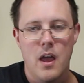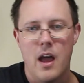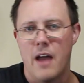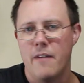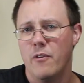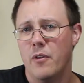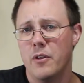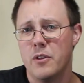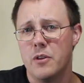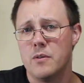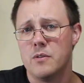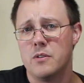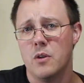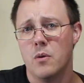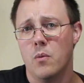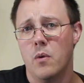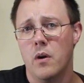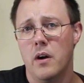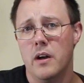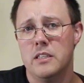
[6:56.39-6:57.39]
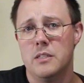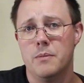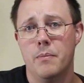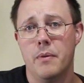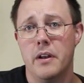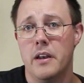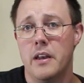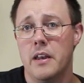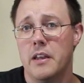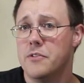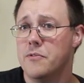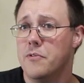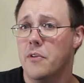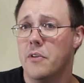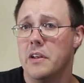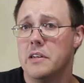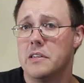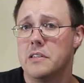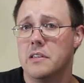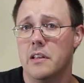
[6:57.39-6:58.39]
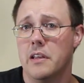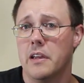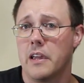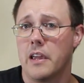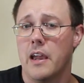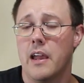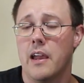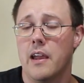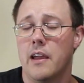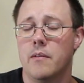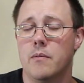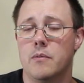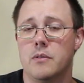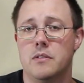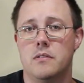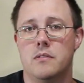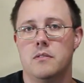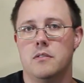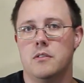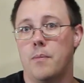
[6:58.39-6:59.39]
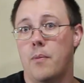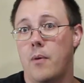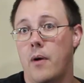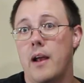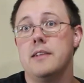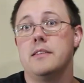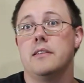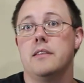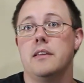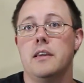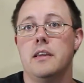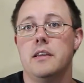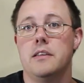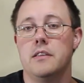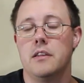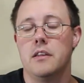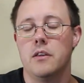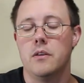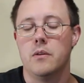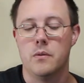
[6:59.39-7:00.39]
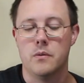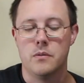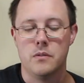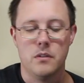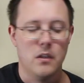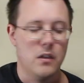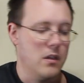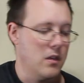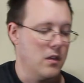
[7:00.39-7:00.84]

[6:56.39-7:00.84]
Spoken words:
I've only used it once, but it is really slick and was surprisingly easy to use.